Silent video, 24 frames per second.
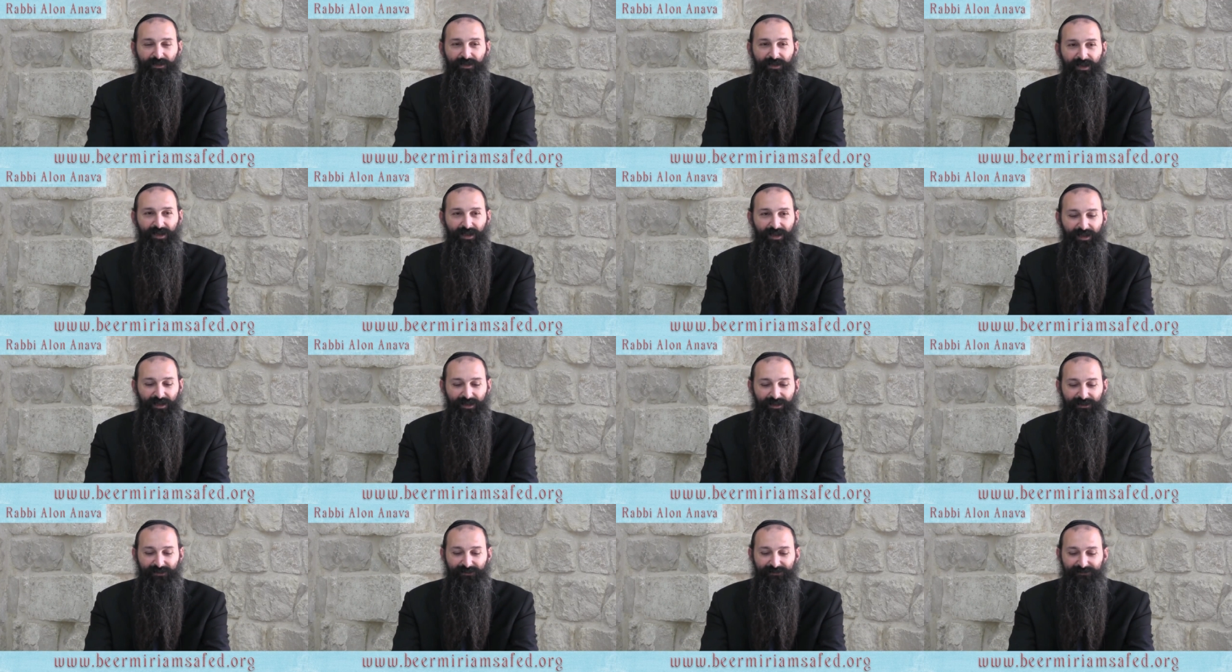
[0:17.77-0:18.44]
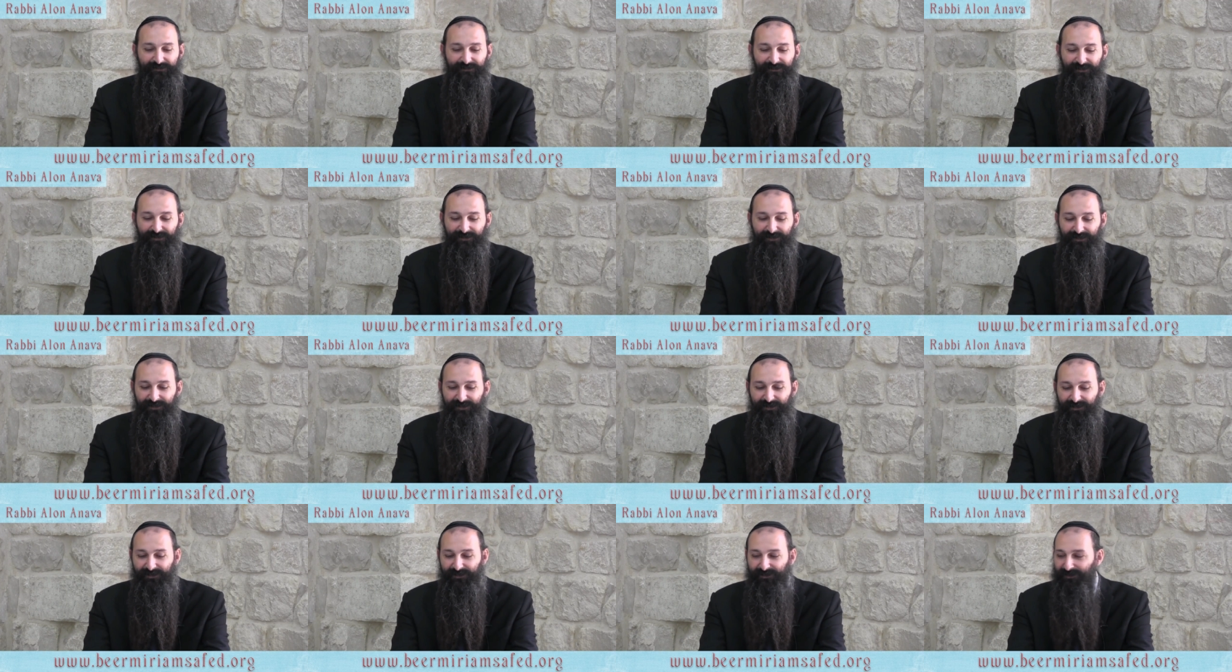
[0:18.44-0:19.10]
And
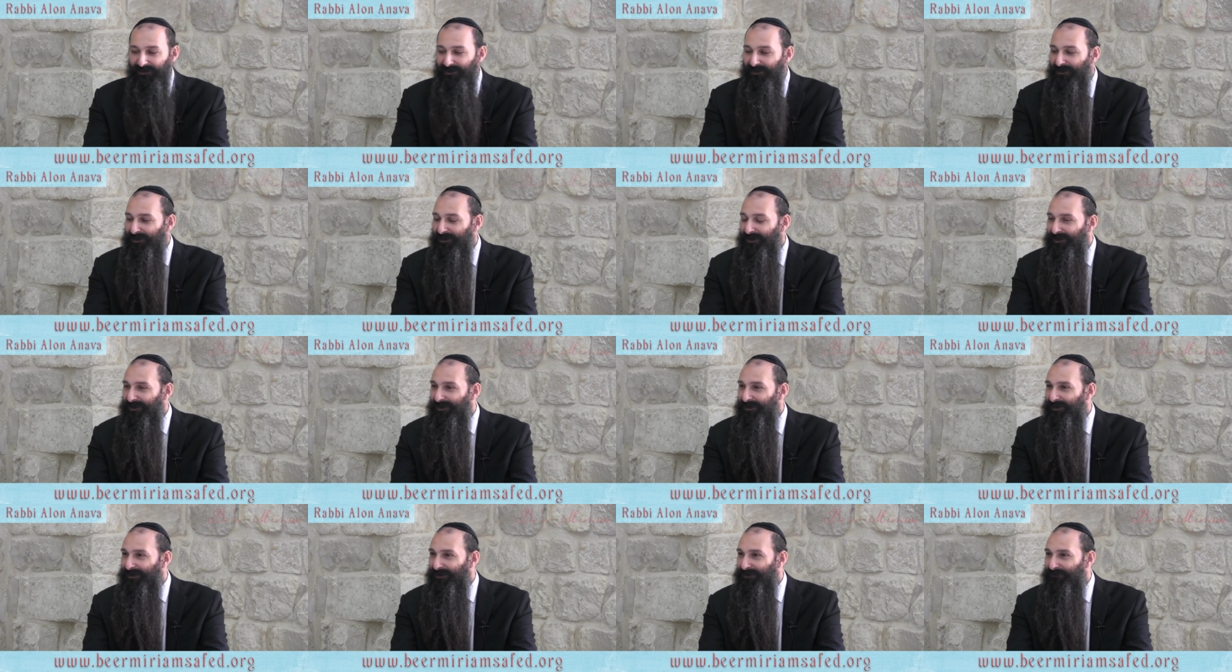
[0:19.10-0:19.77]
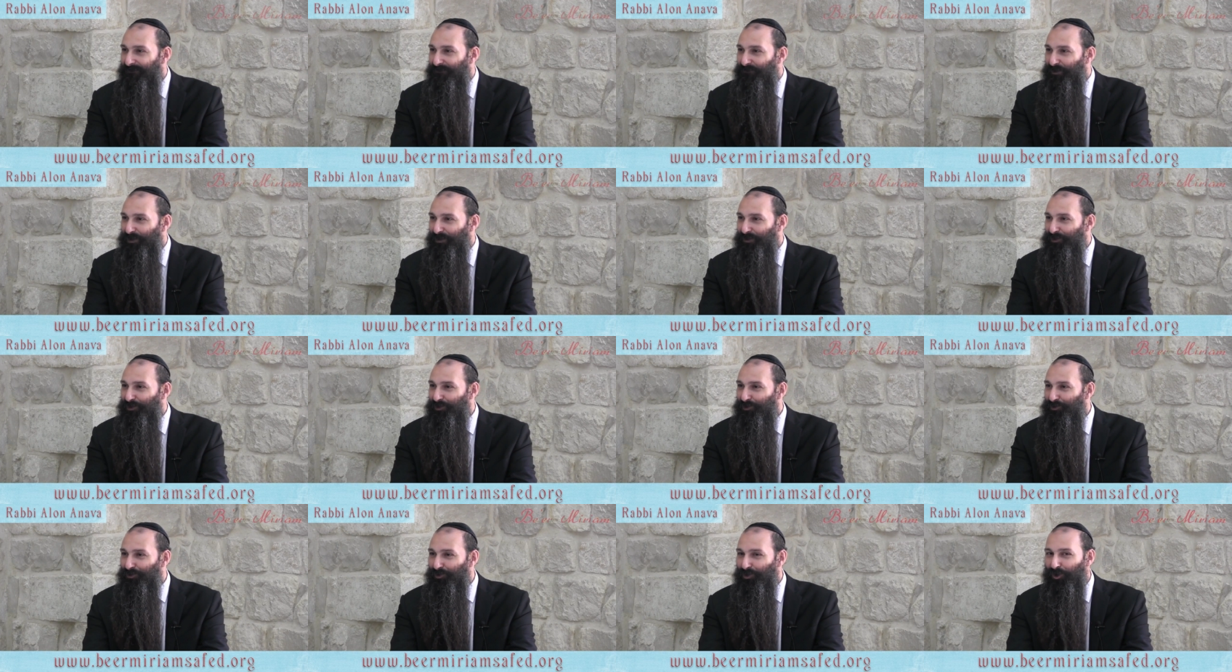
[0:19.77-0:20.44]
uh,
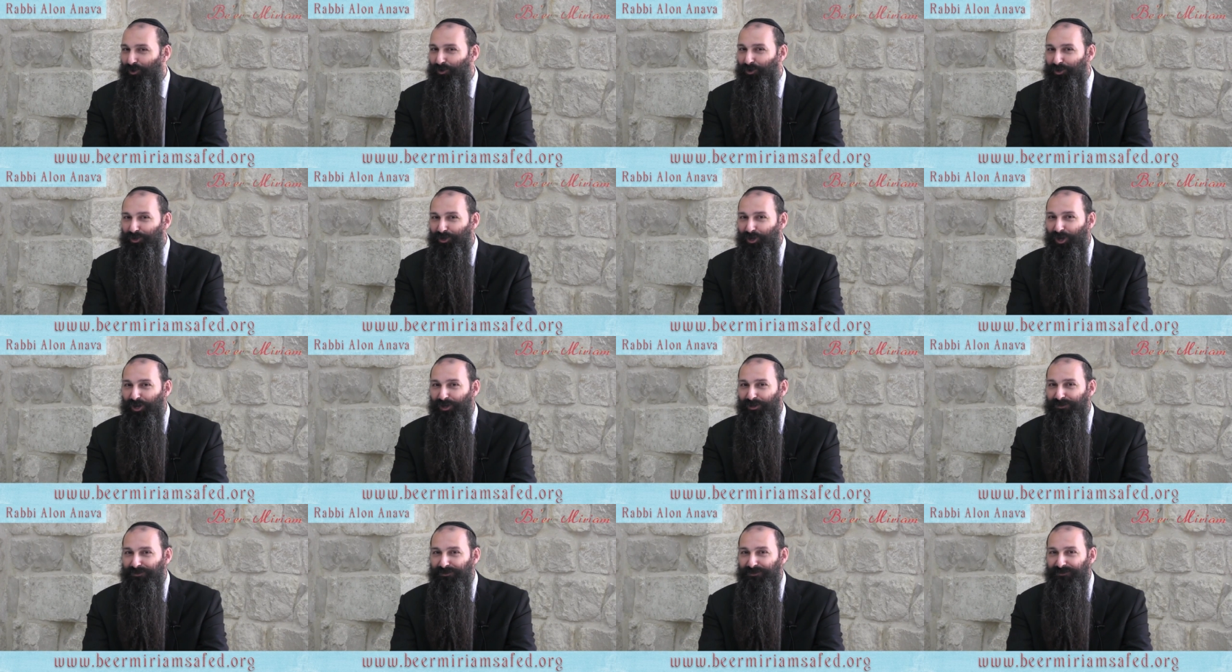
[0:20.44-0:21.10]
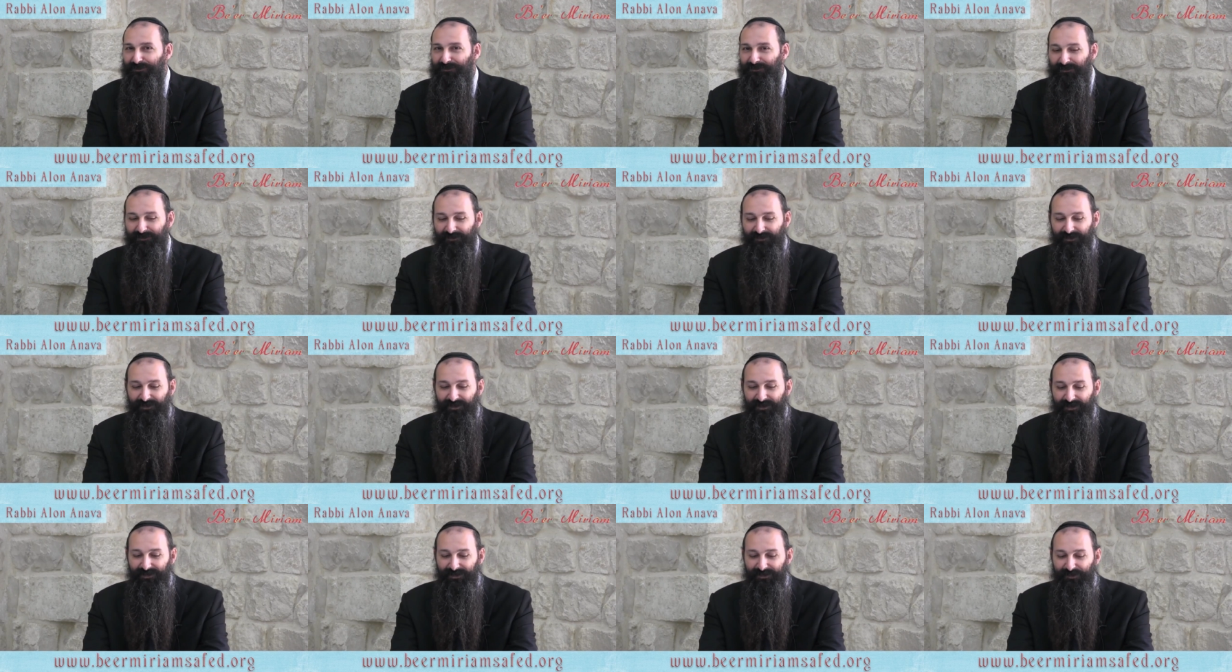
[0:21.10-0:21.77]
whether you know or not,
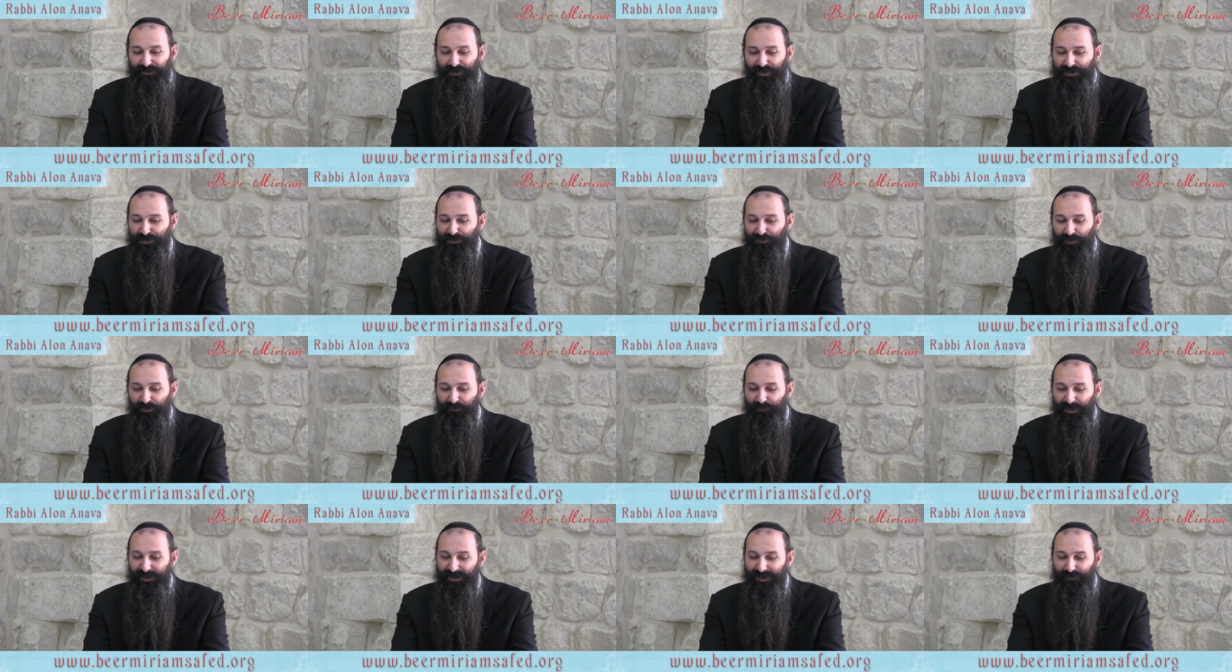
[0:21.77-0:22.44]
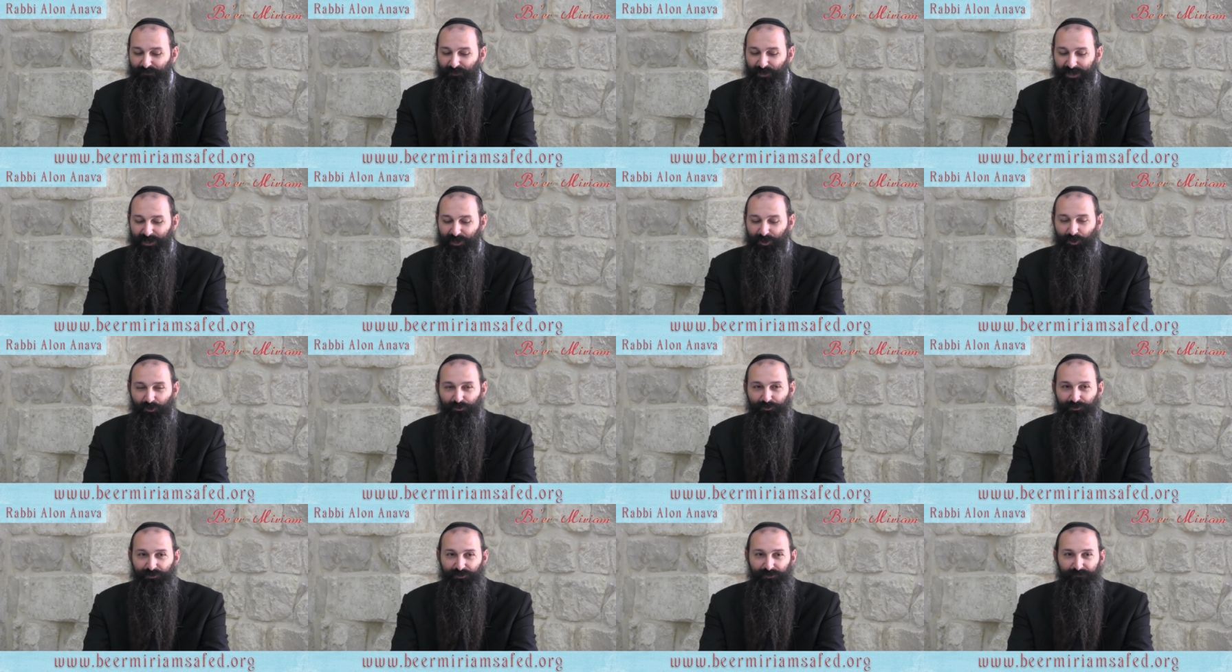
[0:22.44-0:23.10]
this trip I didn't want to
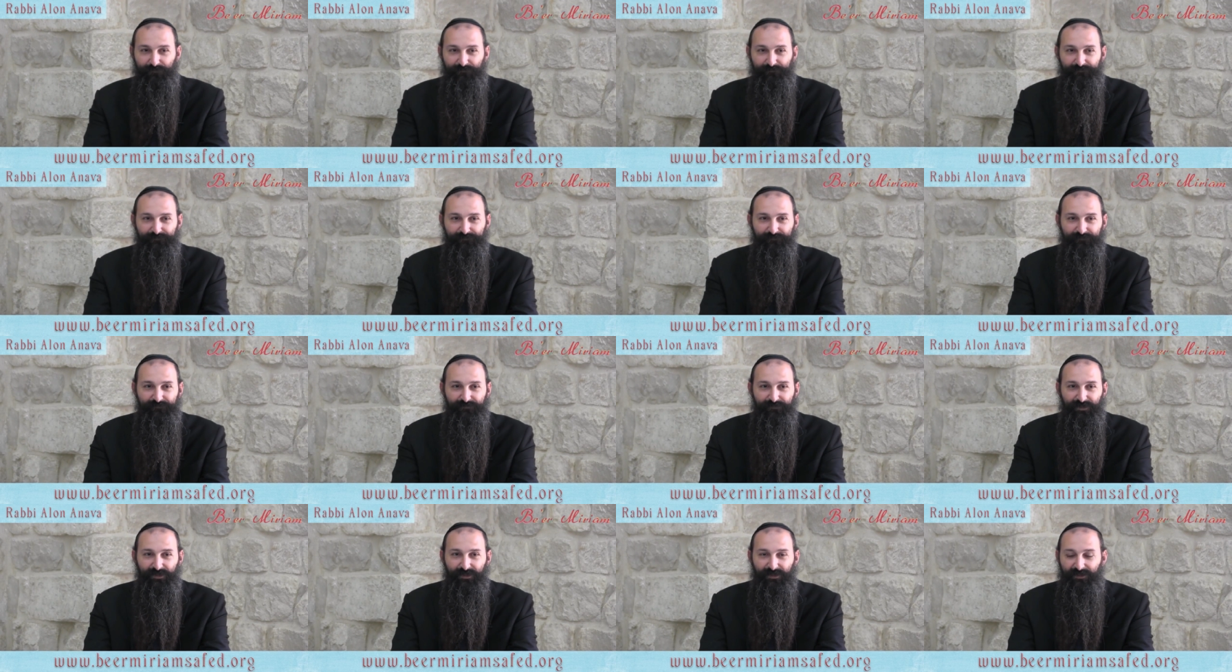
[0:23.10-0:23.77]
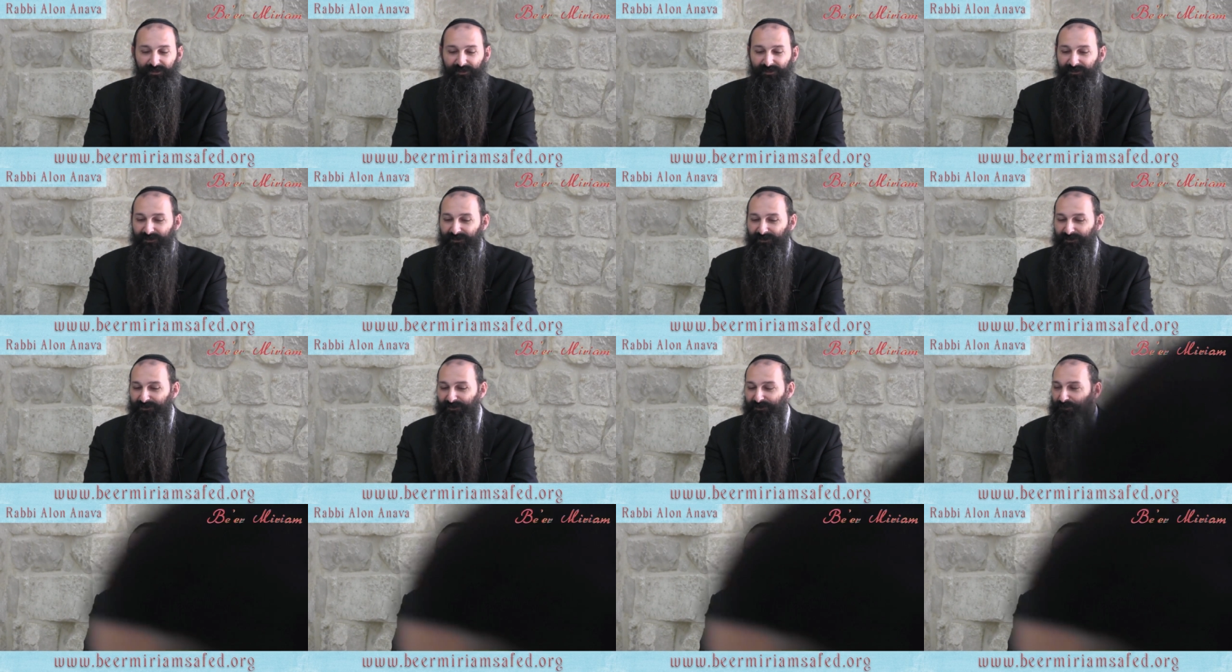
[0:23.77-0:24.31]
go to.